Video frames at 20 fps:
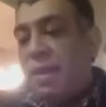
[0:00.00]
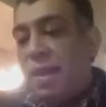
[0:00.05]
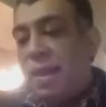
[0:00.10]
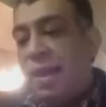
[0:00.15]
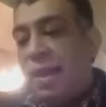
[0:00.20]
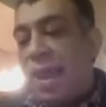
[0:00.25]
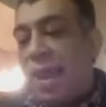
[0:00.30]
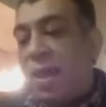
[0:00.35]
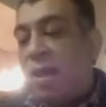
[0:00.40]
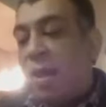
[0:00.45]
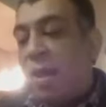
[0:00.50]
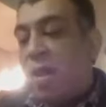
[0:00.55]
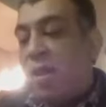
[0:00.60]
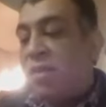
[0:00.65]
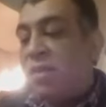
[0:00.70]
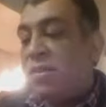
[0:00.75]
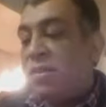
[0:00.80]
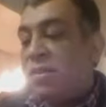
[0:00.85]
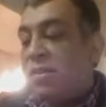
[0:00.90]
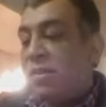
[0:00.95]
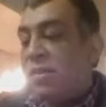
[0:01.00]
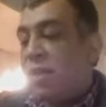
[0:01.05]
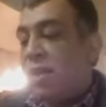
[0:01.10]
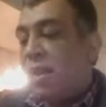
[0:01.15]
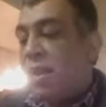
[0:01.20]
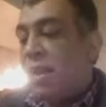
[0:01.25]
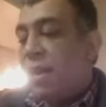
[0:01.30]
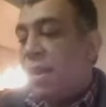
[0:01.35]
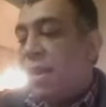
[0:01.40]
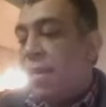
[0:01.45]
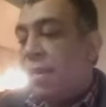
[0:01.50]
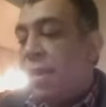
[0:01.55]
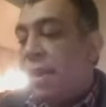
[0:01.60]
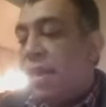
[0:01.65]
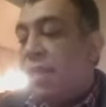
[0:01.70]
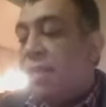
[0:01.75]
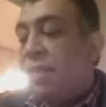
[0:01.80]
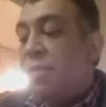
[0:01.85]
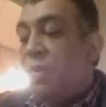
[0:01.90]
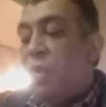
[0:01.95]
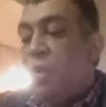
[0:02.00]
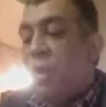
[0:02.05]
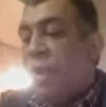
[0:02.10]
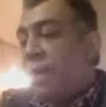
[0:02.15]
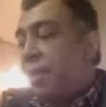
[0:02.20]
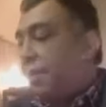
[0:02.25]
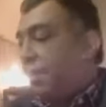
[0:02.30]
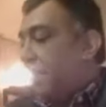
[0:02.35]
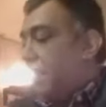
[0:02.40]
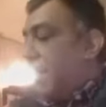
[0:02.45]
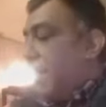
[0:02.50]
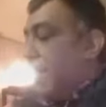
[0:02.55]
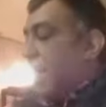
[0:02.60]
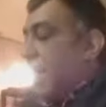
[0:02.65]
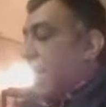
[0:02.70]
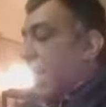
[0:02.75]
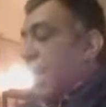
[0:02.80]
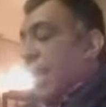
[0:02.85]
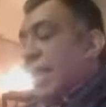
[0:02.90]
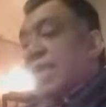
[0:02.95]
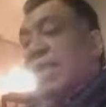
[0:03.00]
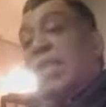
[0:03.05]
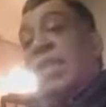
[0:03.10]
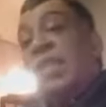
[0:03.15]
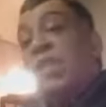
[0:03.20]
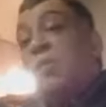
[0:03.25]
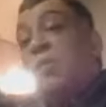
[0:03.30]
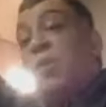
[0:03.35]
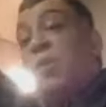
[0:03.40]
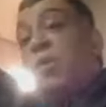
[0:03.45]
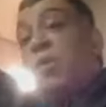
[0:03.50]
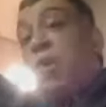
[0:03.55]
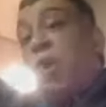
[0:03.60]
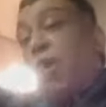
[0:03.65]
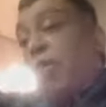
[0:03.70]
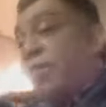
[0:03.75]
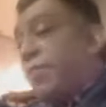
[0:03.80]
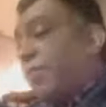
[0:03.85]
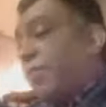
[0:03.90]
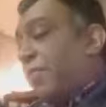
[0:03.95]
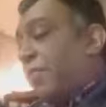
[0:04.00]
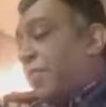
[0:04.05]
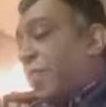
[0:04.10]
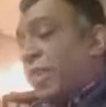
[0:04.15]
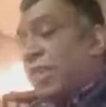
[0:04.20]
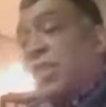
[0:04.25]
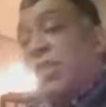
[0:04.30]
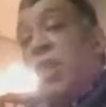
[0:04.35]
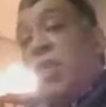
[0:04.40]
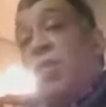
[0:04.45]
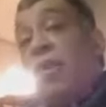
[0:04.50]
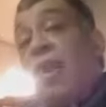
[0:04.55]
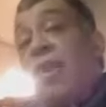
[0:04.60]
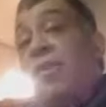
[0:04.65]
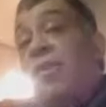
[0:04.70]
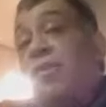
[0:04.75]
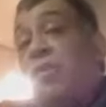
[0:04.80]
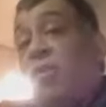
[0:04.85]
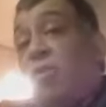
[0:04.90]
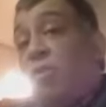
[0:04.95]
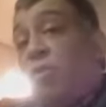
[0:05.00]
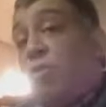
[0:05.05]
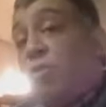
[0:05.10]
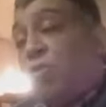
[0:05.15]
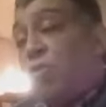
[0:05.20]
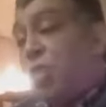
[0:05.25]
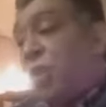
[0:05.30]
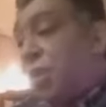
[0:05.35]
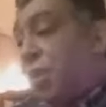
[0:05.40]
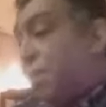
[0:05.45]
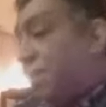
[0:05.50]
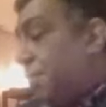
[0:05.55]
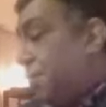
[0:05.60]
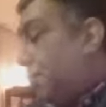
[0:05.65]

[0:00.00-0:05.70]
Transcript: get a glass in the morning, a teaspoon of the Soleil solution,